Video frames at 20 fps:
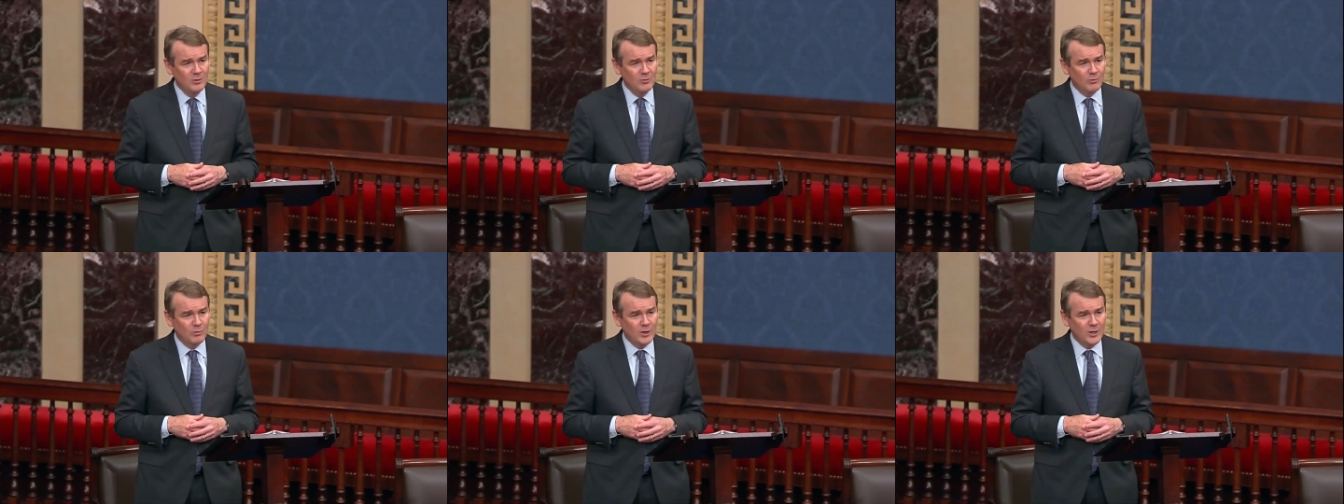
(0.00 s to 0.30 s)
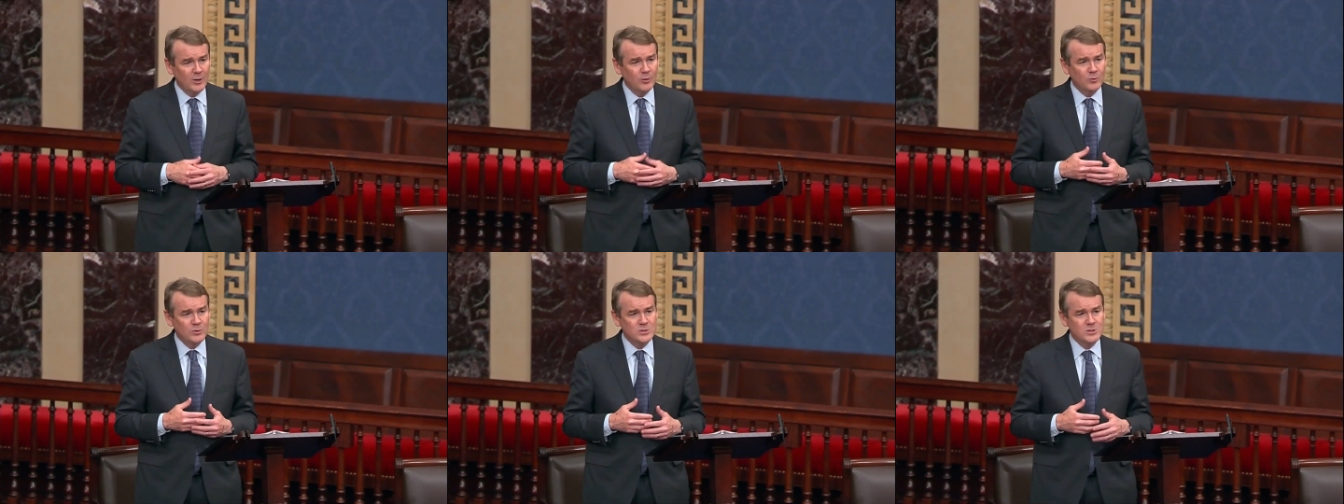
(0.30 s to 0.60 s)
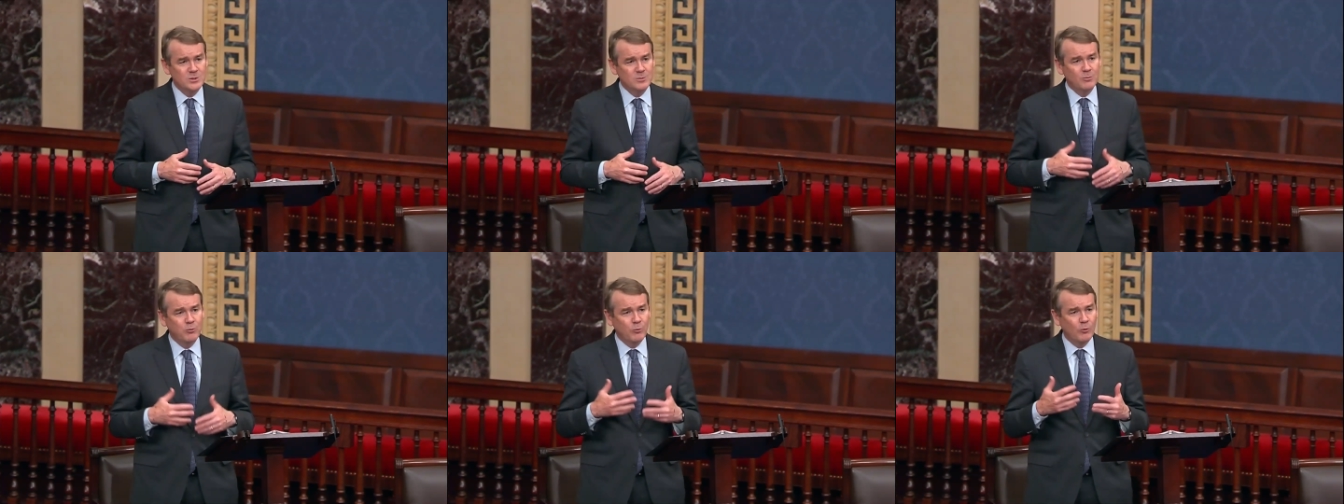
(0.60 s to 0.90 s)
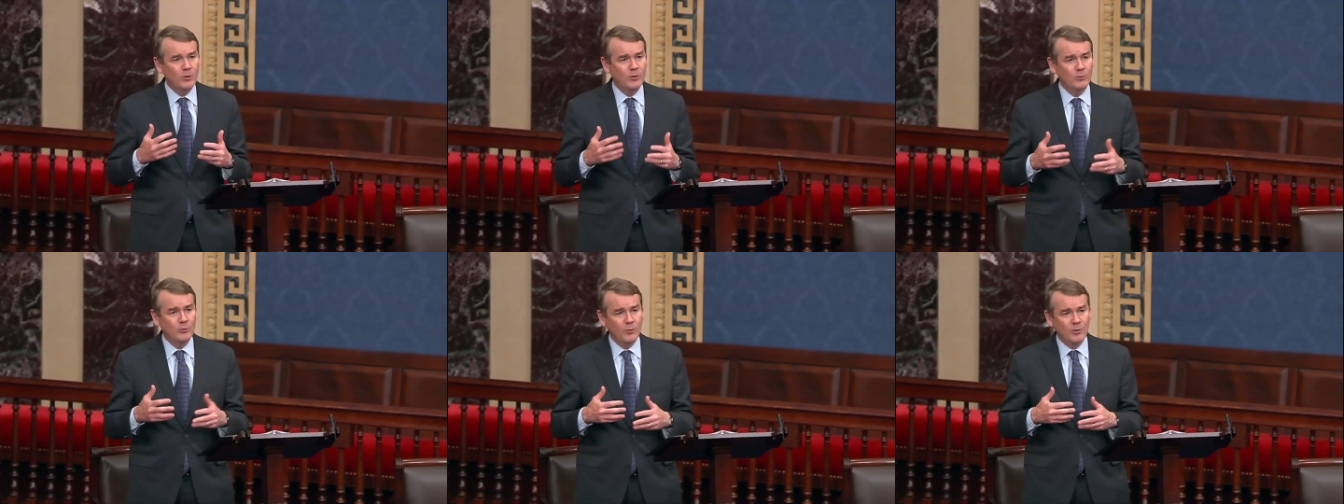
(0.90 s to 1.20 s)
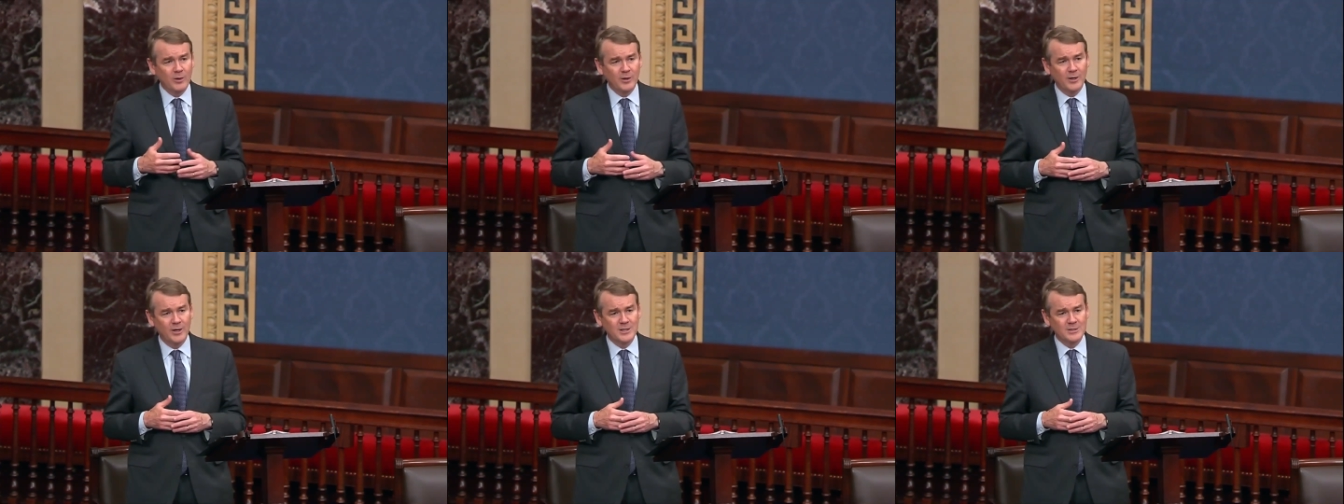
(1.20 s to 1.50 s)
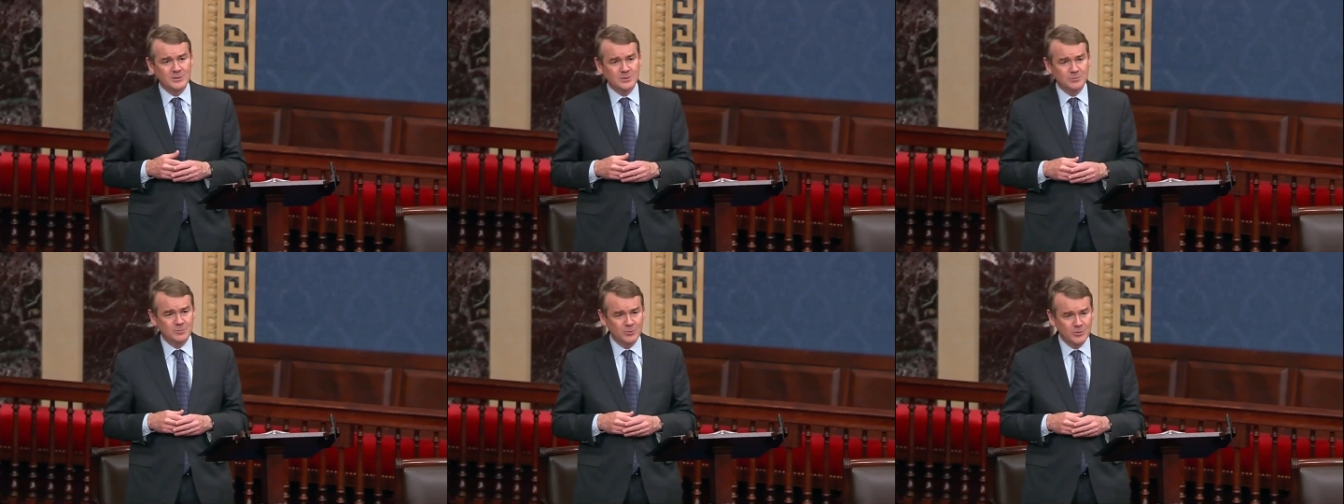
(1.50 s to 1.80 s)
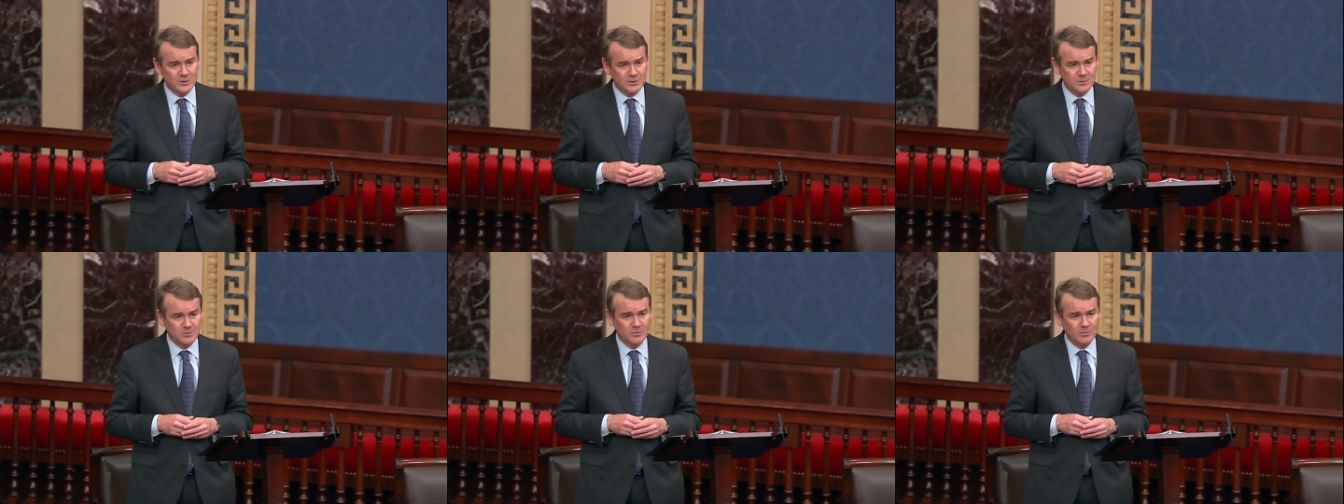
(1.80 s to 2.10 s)
but it was an important organizing
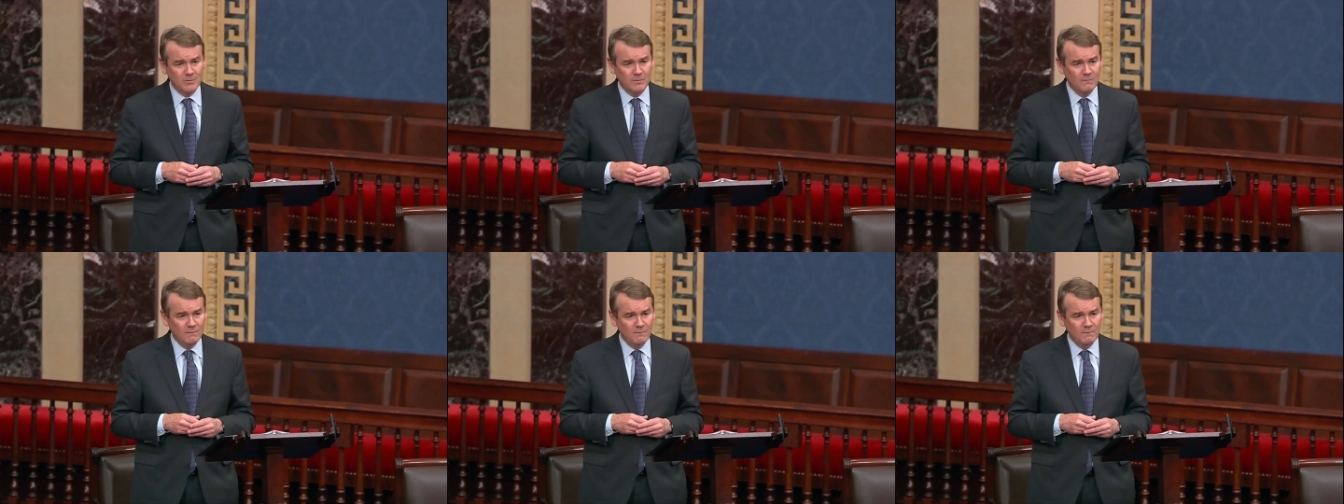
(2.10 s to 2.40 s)
principle,